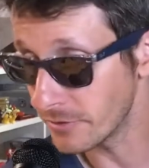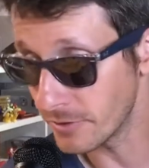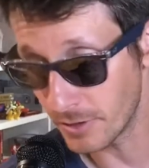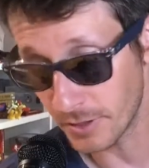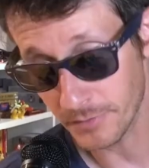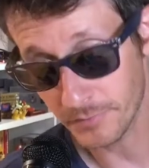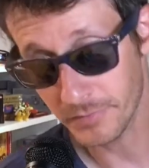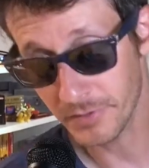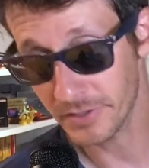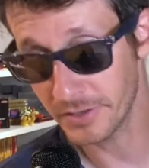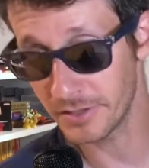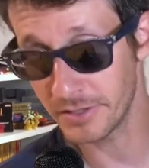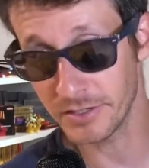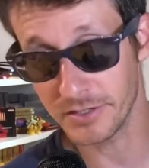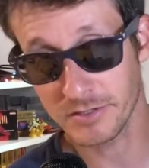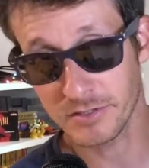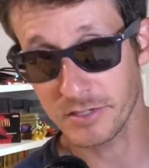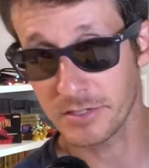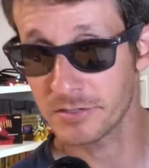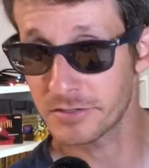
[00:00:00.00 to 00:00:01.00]
up
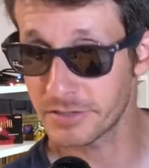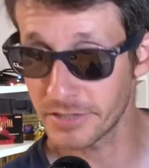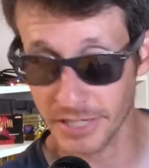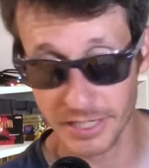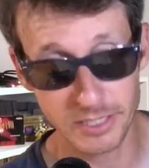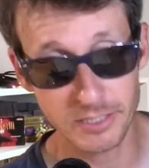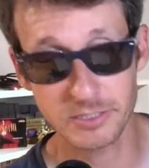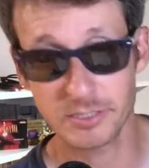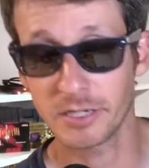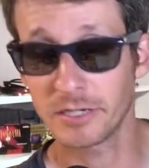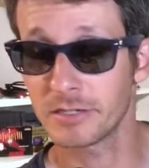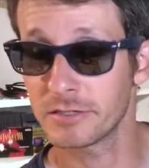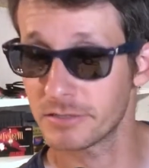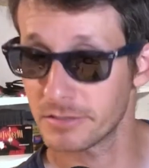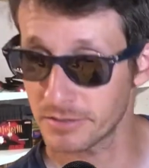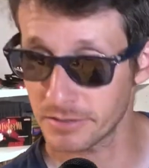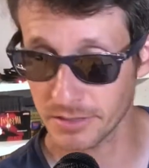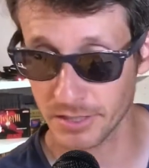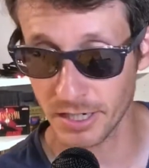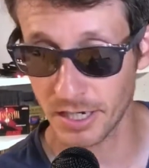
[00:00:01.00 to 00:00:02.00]
this Sega
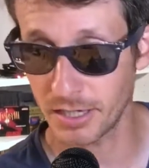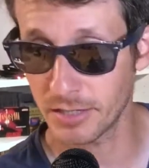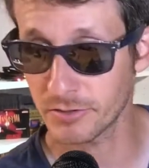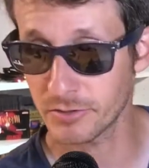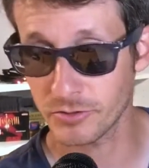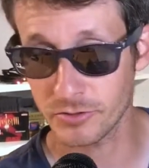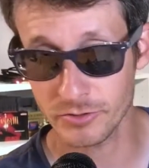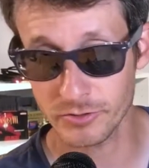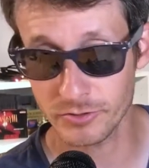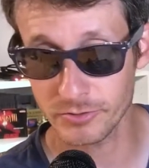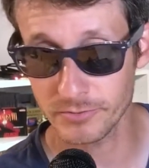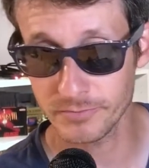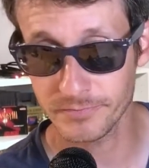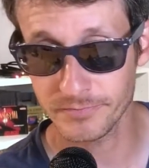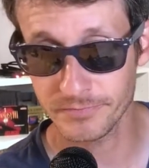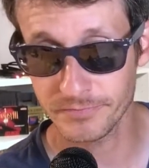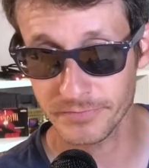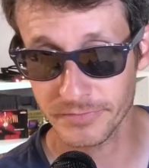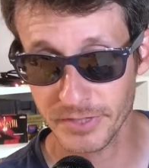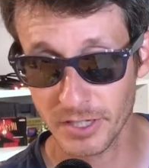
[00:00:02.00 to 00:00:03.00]
Genesis console,
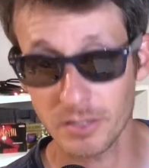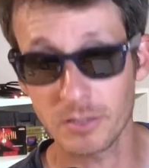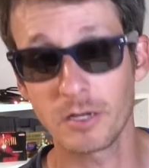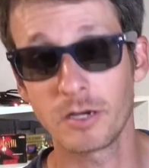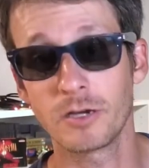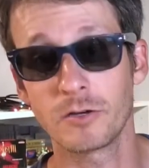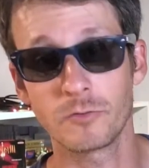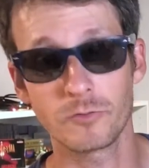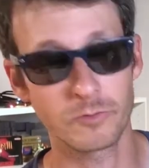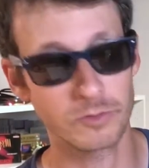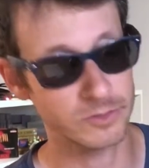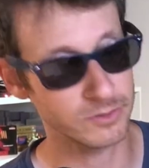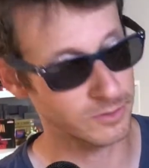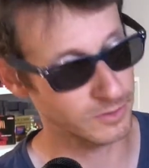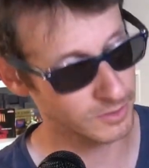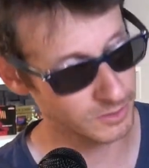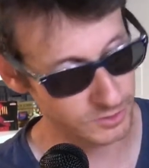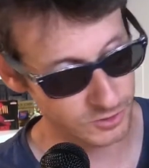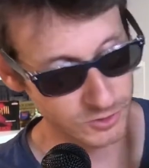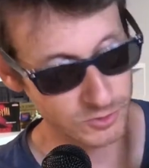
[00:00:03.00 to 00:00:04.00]
along with the
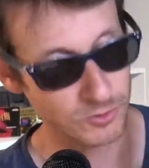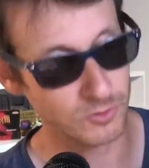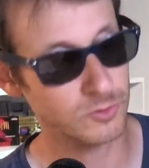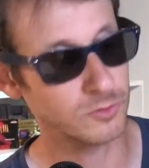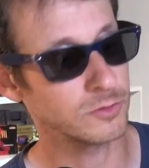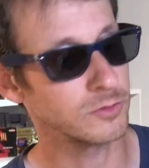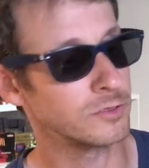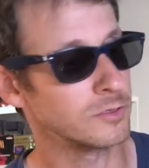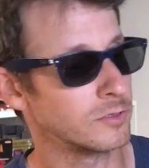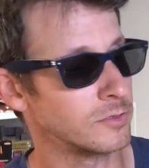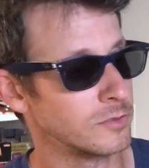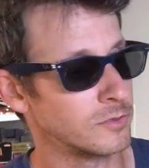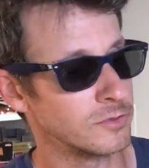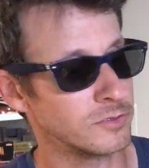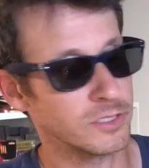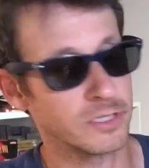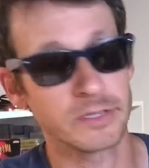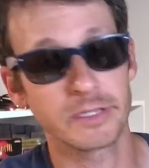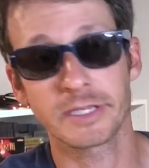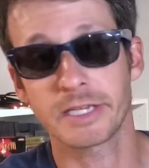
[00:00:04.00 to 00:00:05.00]
controllers
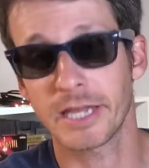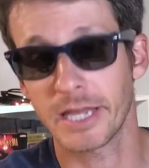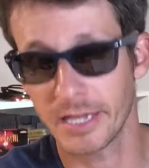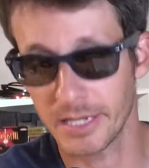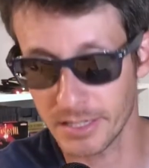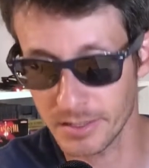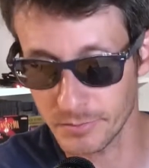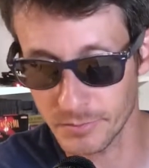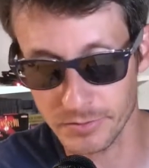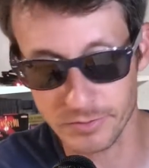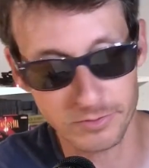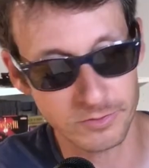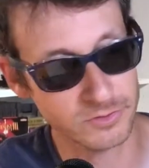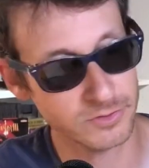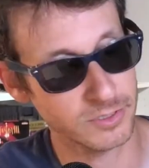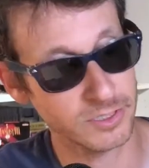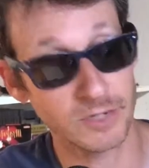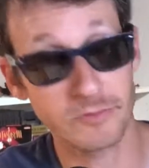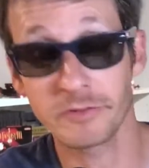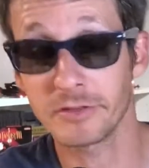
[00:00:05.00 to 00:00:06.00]
and the cables
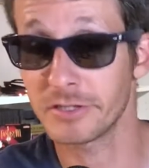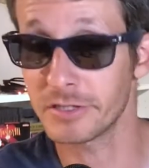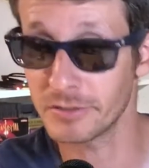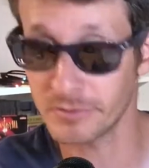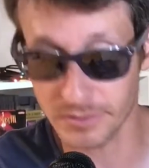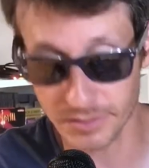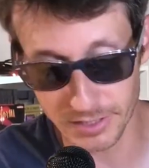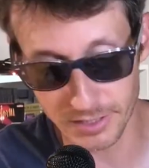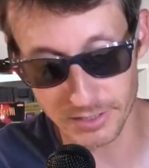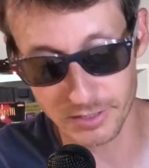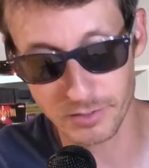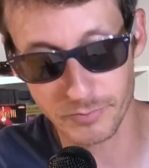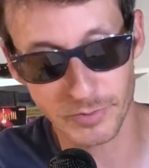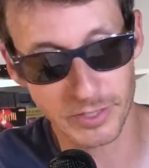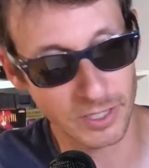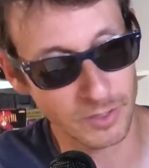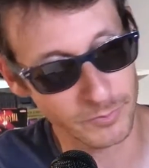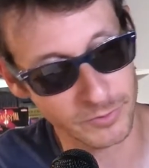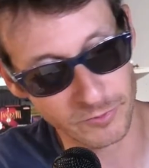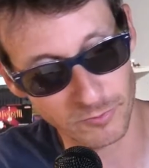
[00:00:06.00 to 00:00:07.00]
and everything you needed to be
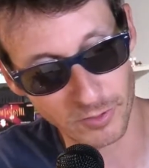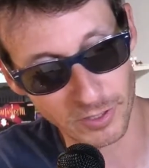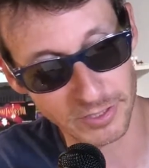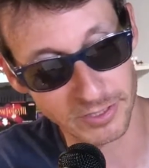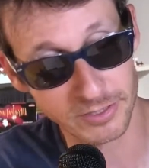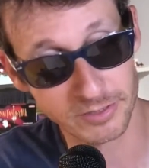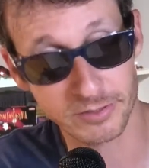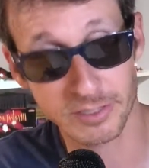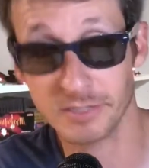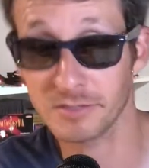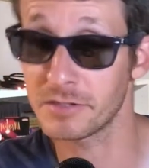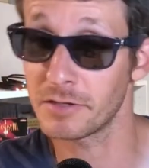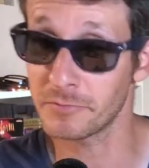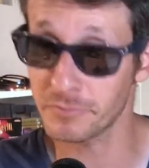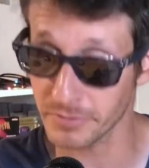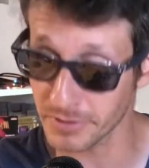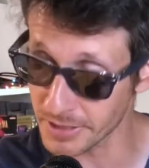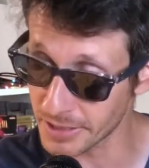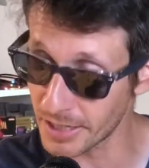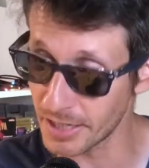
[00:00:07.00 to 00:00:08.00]
up and running, except
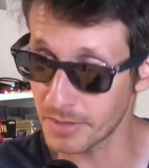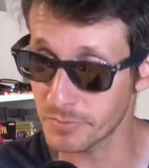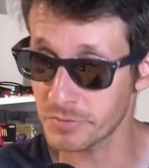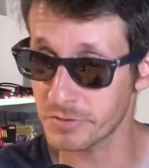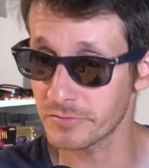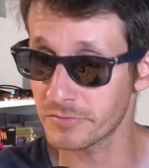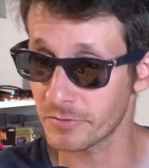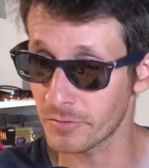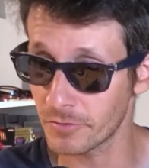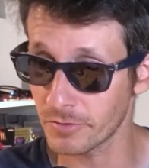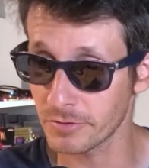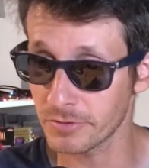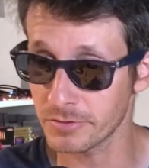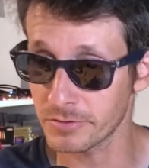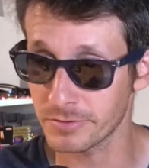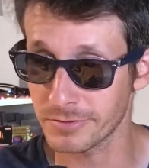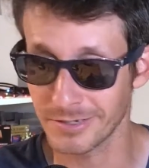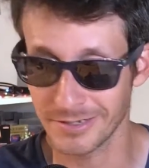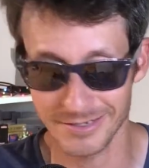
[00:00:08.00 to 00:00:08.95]
for the games, of course.